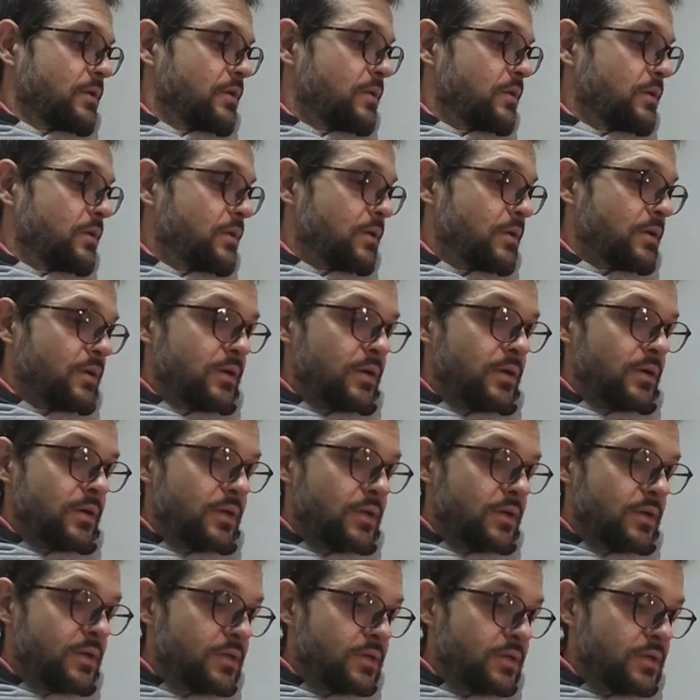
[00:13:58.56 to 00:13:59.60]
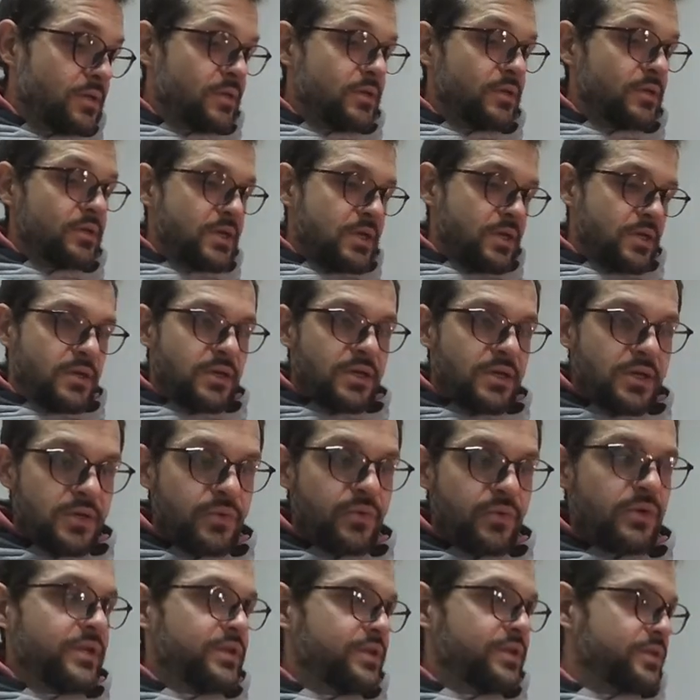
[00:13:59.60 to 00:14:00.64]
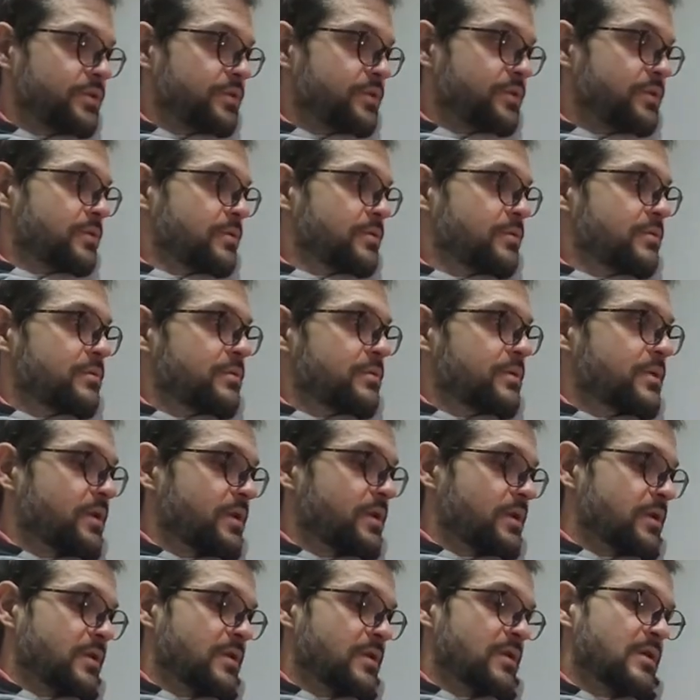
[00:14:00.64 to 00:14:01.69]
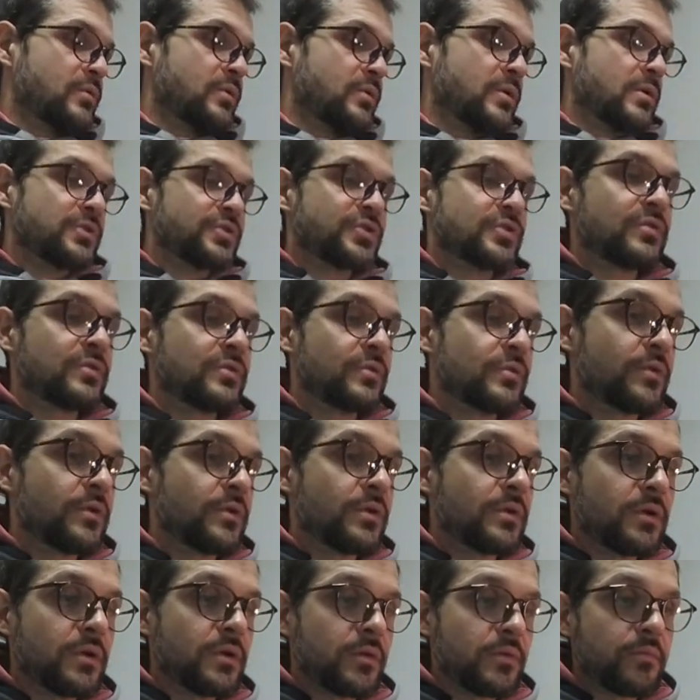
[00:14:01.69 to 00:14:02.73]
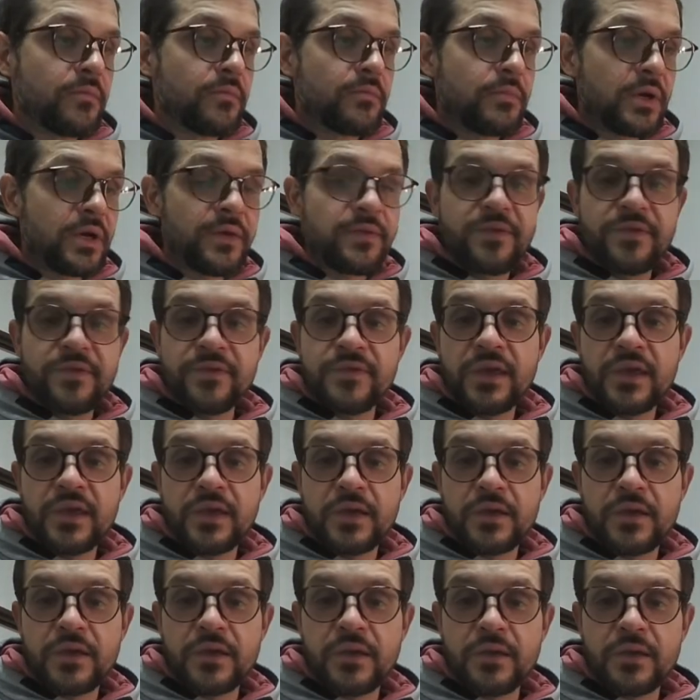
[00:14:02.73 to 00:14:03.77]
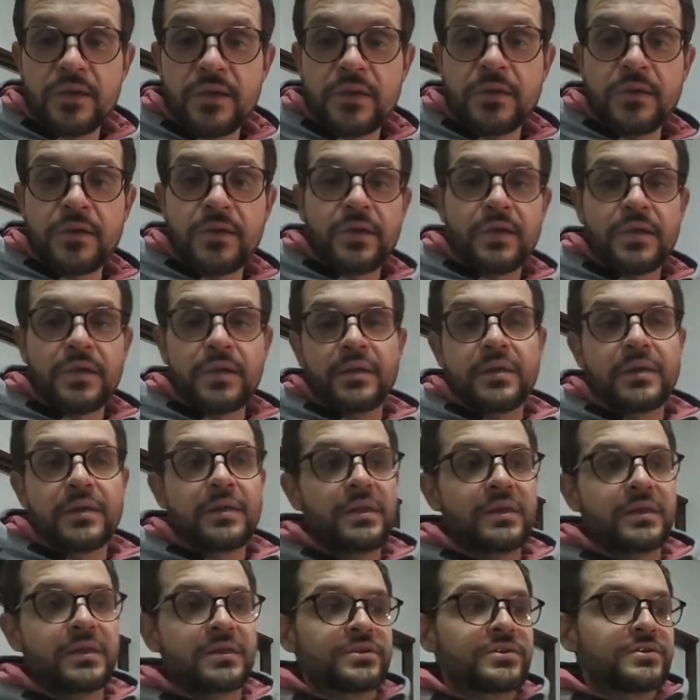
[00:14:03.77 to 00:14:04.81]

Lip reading: and I will let you know. And I will also, I think I'd like to